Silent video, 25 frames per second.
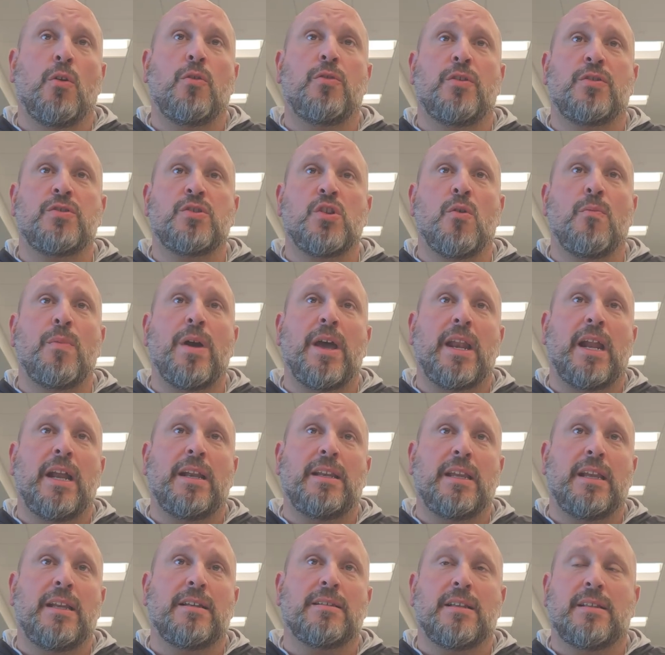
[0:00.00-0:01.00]
there's no bad
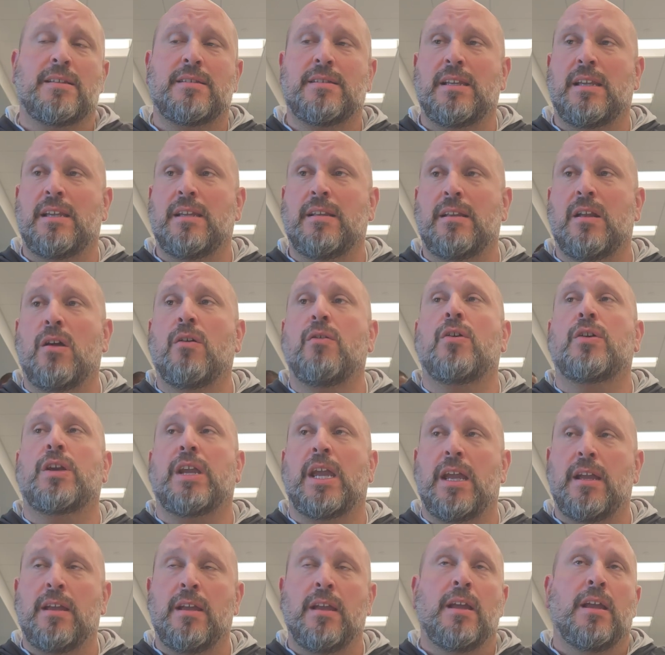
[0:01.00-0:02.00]
ideas. Let's see. Oh,
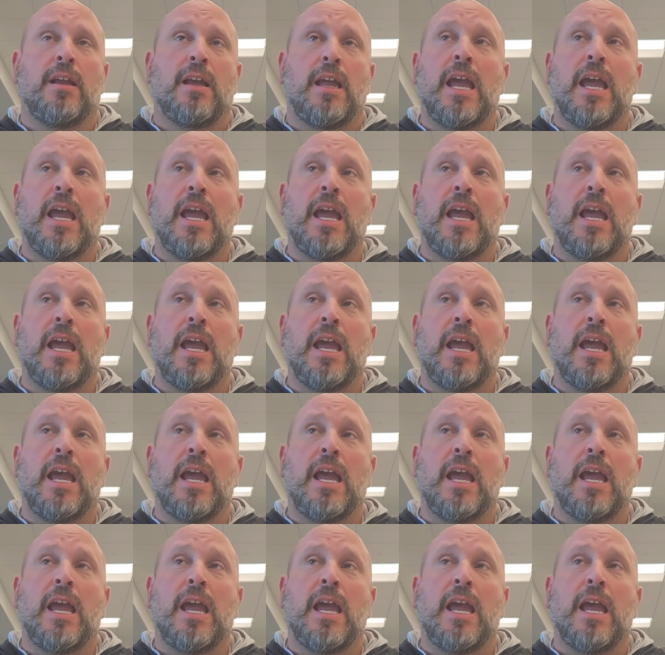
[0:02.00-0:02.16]
okay.